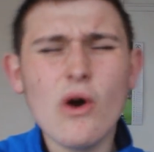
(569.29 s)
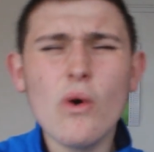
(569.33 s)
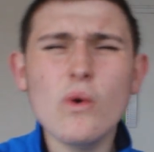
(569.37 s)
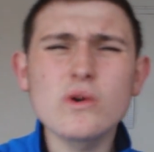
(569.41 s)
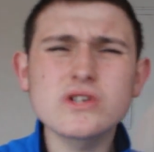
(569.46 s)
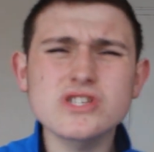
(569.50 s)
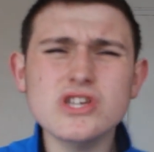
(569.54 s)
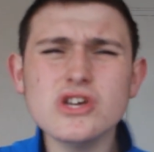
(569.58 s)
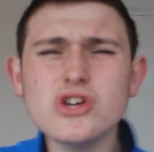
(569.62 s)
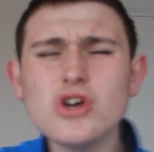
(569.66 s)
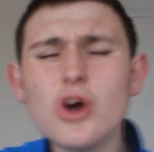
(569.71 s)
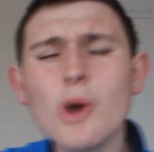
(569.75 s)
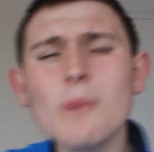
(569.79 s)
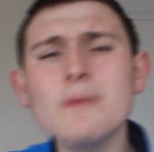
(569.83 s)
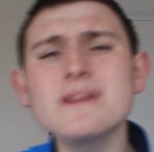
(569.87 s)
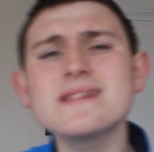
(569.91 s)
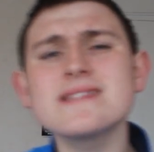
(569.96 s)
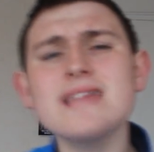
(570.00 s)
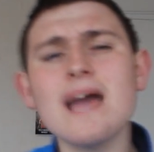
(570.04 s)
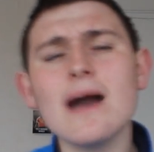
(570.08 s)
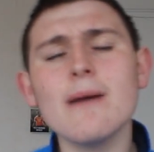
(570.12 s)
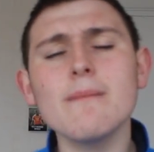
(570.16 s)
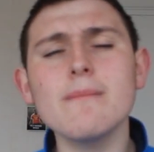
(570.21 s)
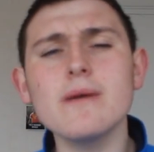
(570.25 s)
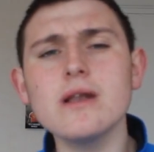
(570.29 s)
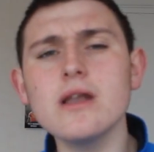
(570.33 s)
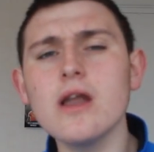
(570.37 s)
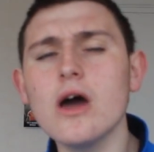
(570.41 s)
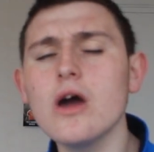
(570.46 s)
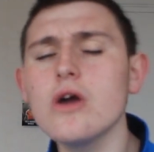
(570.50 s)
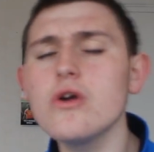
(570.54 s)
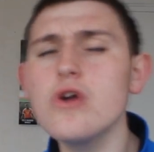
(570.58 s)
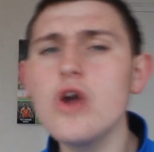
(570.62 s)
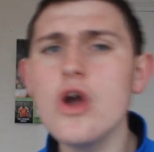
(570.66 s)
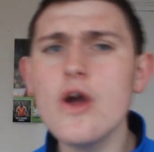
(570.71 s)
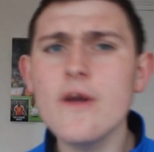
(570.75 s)
Also, comment down
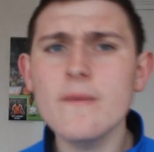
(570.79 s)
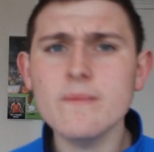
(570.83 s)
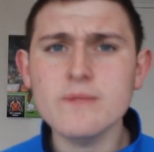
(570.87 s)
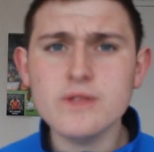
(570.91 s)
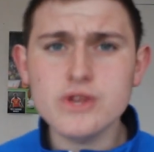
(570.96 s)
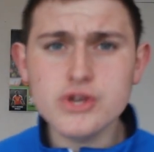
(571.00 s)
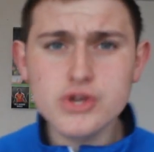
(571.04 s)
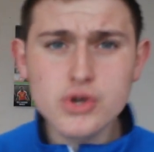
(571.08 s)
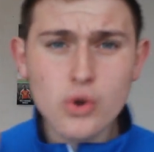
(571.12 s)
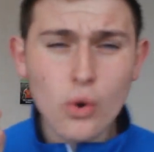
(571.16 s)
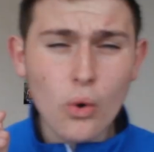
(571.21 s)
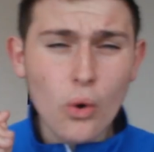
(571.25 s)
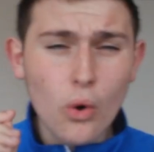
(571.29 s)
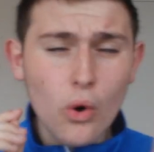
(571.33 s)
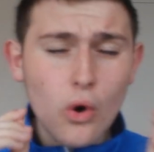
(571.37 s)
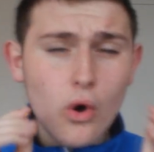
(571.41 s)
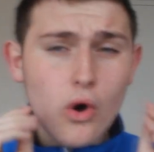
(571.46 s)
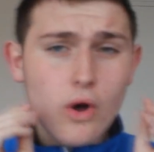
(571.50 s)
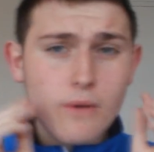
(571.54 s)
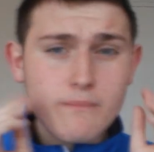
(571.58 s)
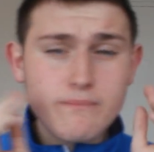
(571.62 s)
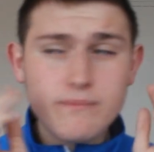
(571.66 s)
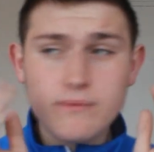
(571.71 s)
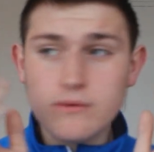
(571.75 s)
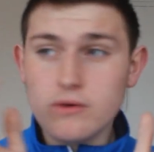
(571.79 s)
below your